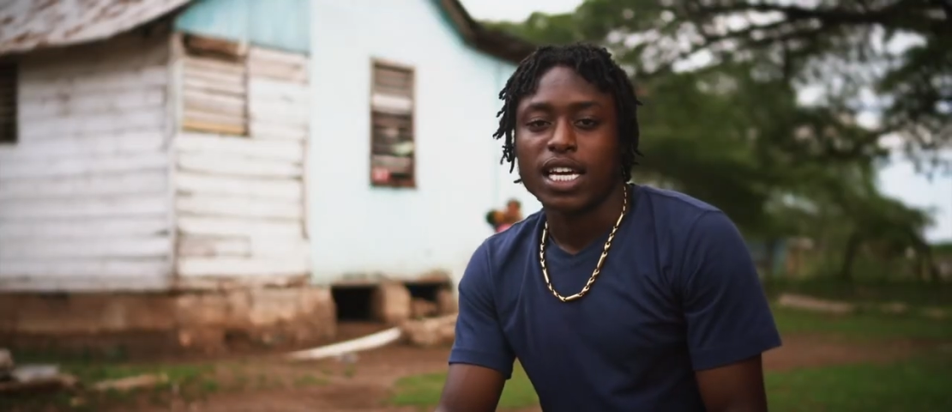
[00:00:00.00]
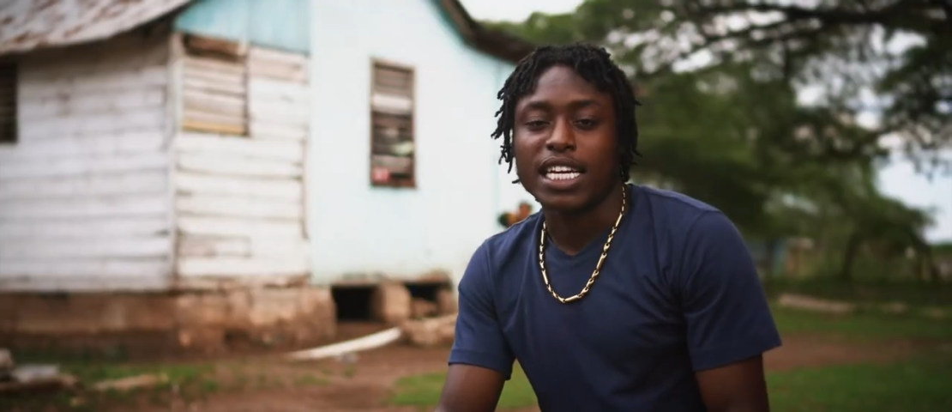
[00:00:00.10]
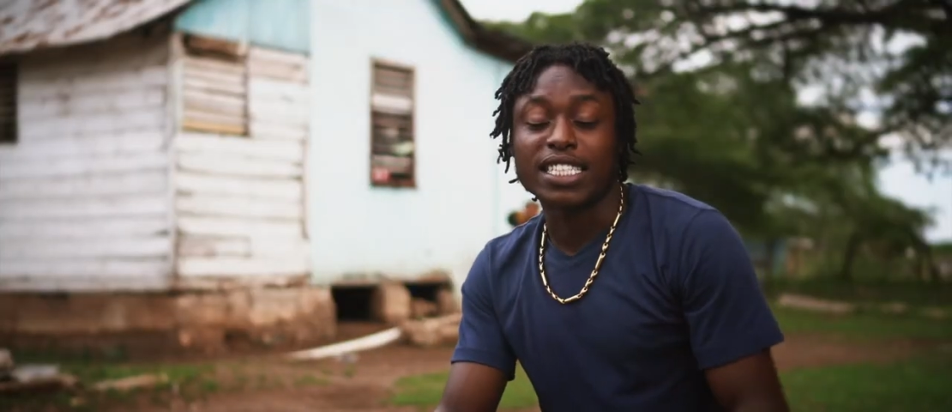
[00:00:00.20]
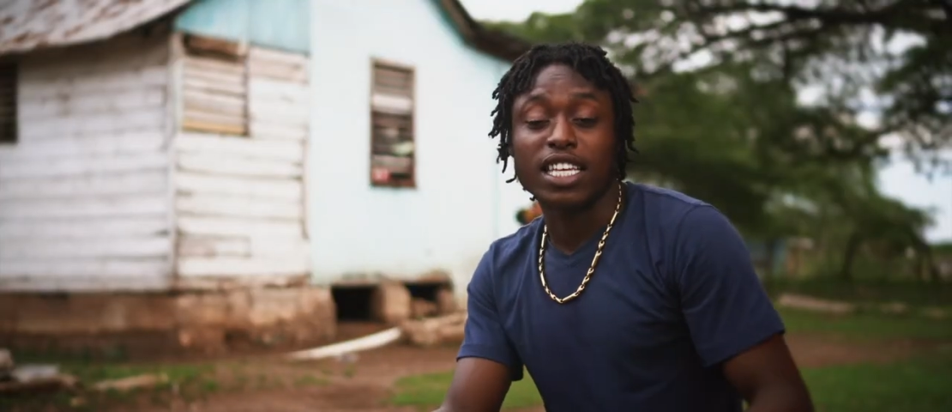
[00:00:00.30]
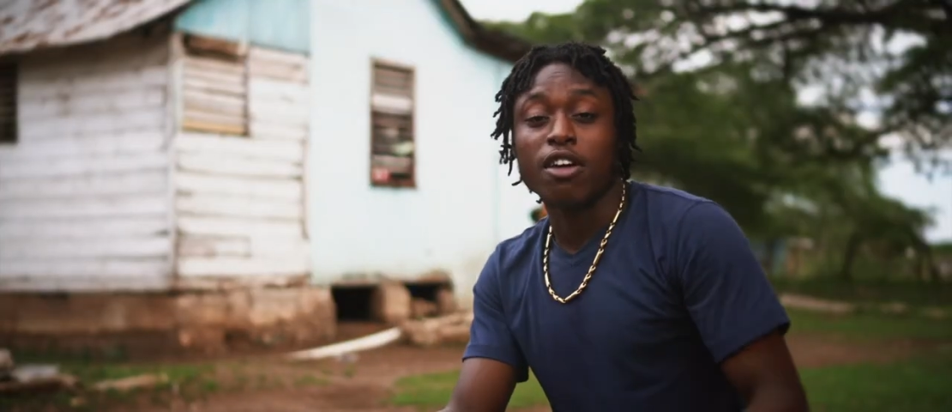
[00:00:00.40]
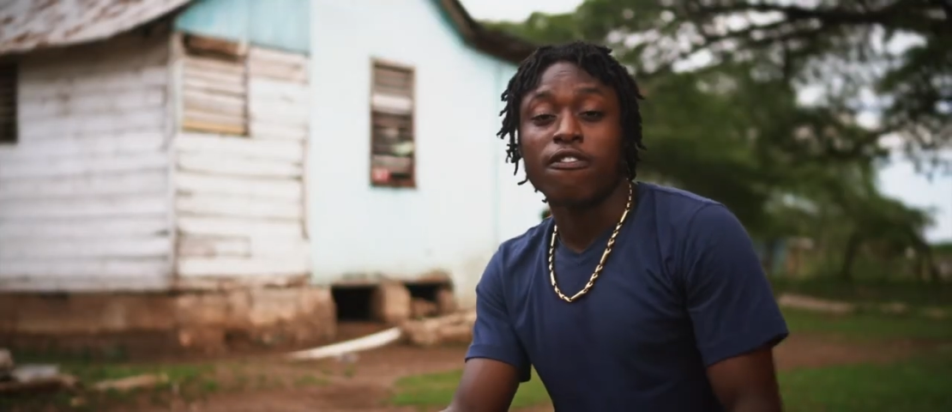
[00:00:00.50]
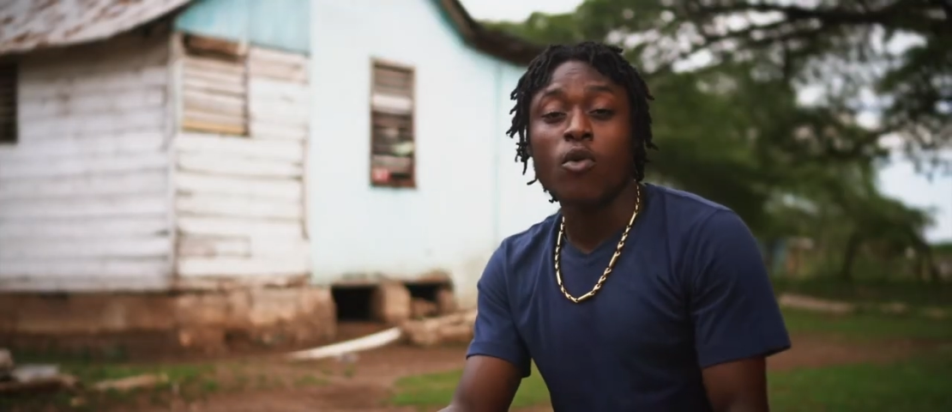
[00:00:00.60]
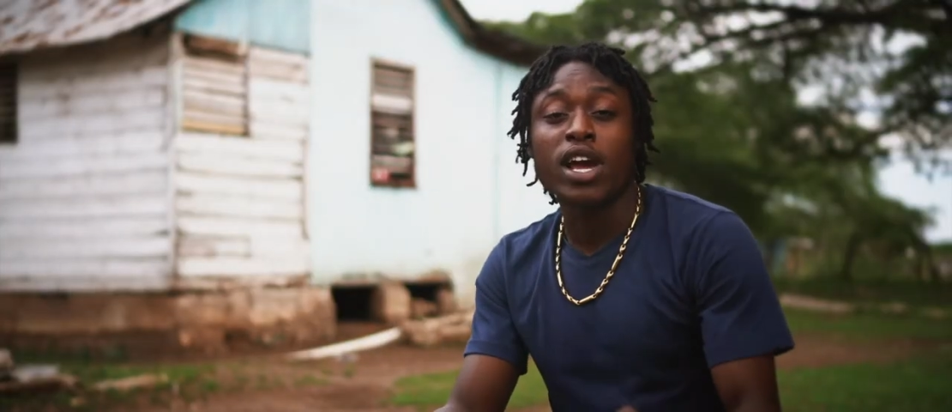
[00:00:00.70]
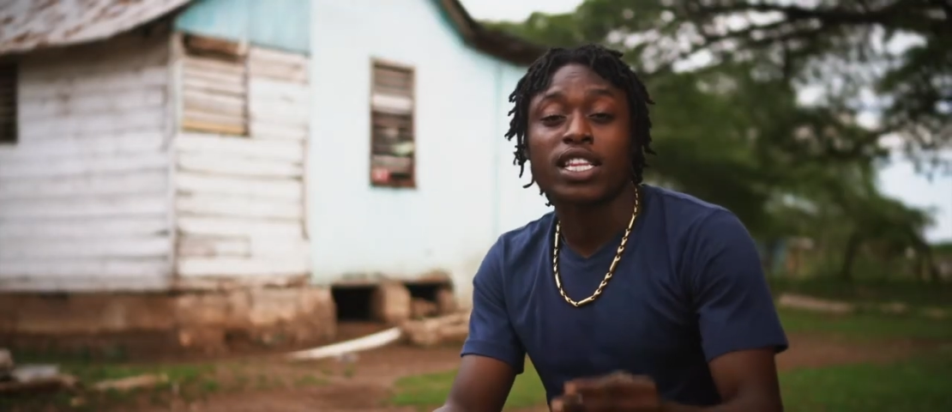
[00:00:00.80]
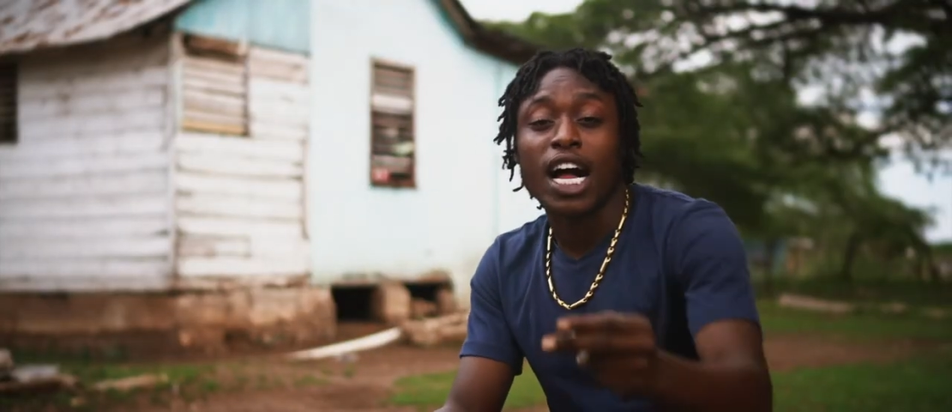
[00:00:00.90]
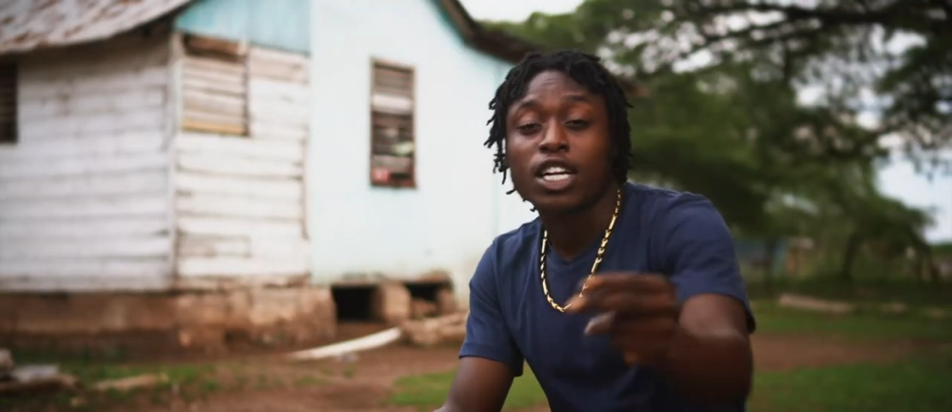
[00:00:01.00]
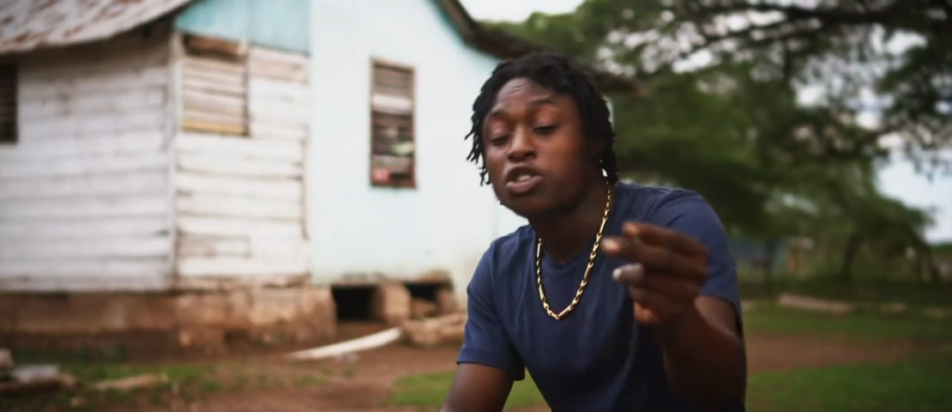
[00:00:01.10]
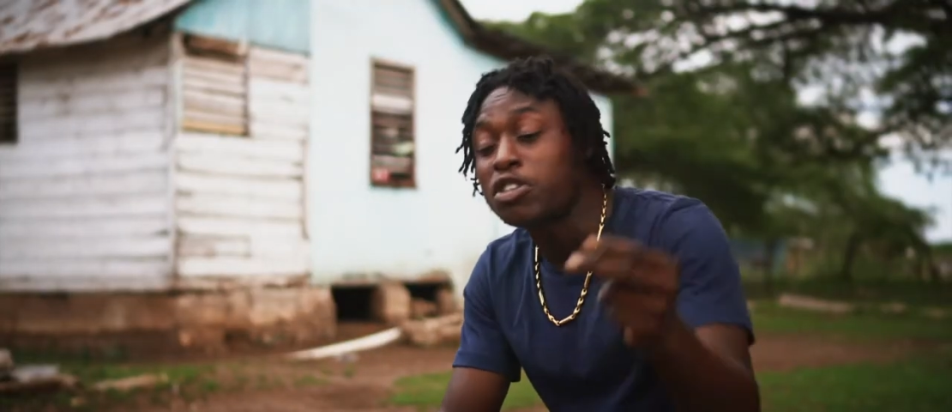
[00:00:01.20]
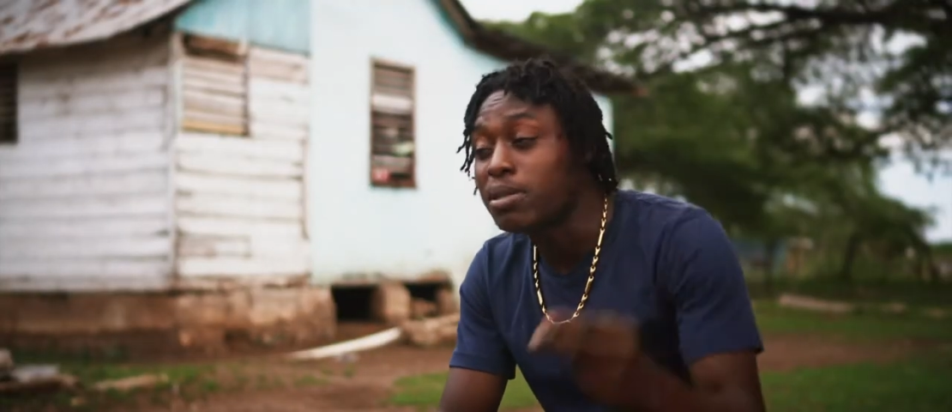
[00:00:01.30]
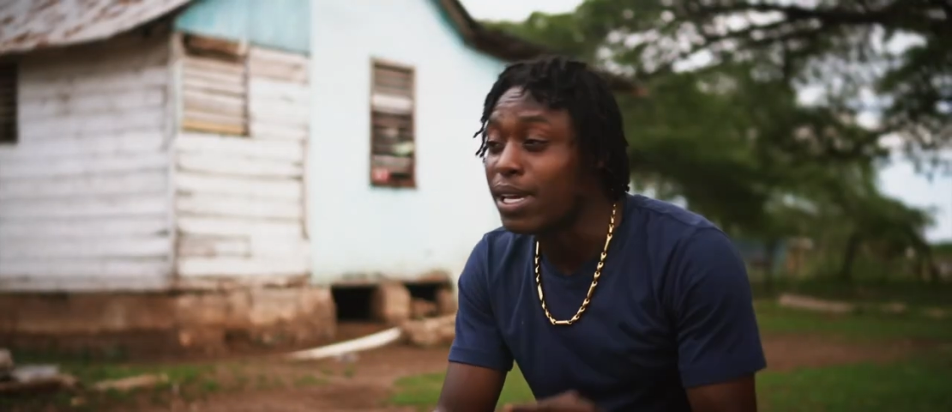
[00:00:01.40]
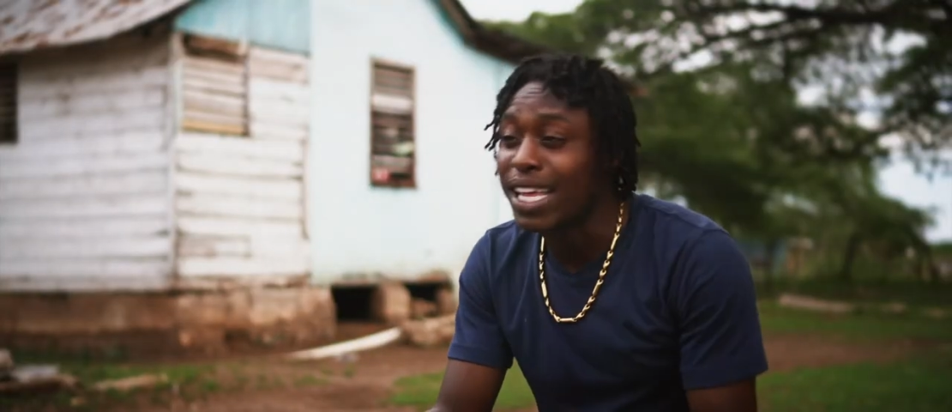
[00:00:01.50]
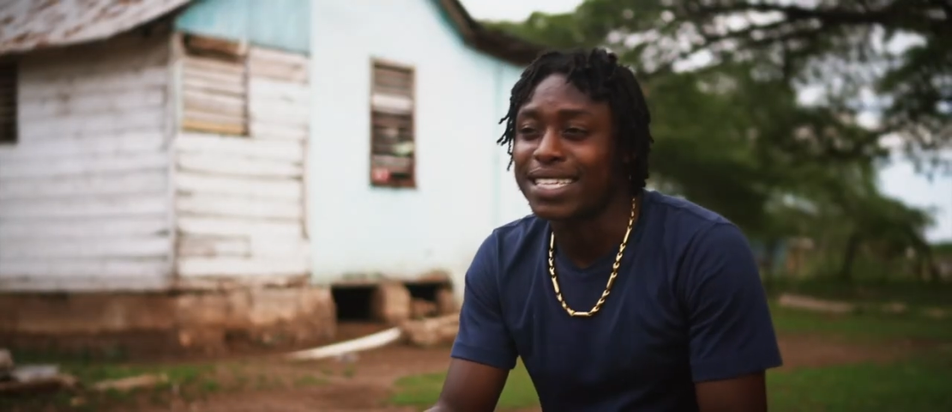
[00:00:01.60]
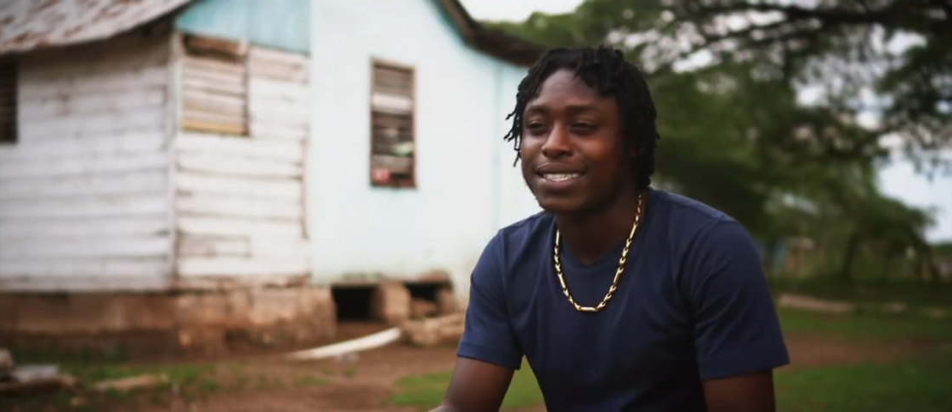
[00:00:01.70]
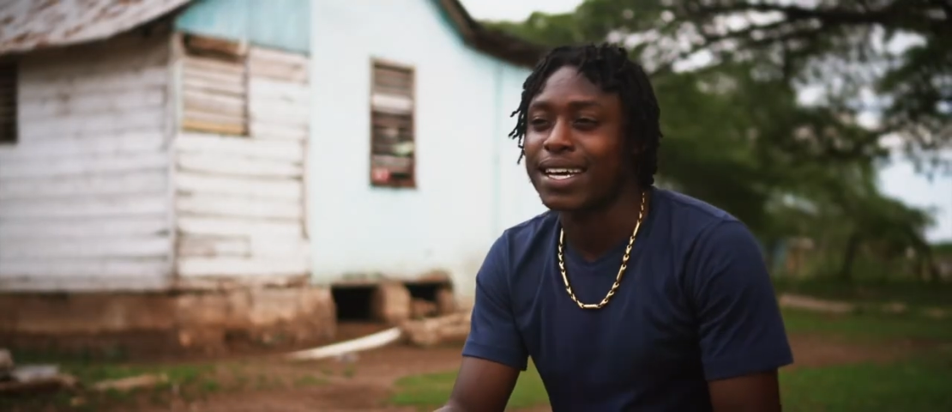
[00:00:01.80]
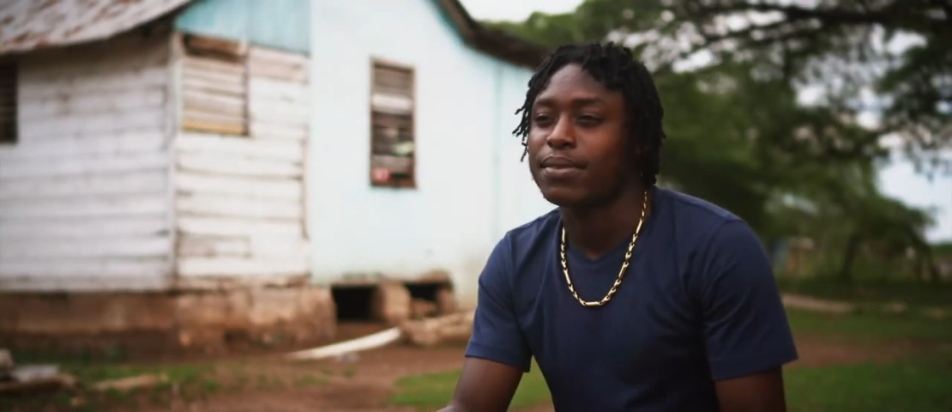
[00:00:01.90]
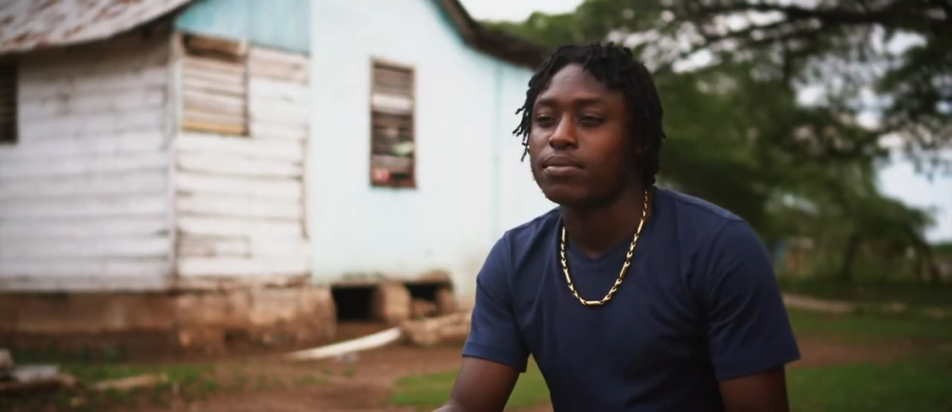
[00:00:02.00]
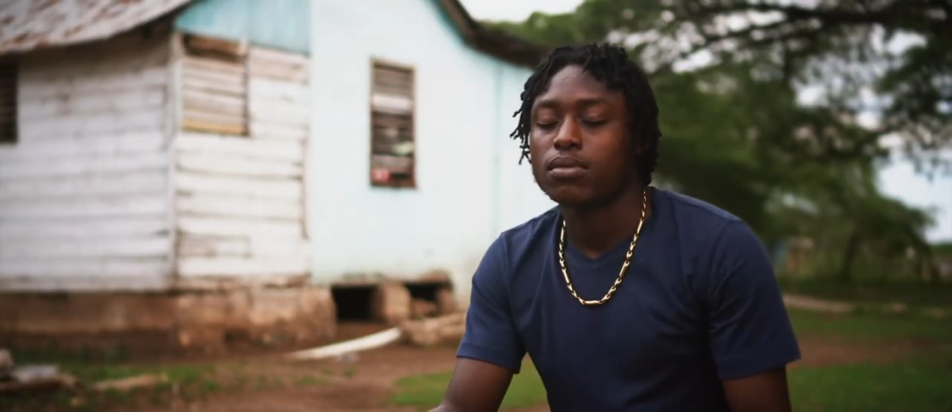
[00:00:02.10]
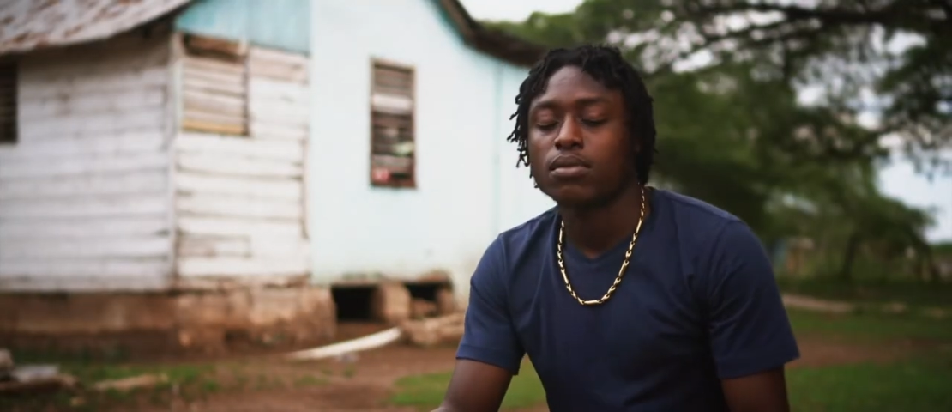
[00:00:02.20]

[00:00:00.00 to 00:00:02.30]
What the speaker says: You tell you for wait all 3 million times.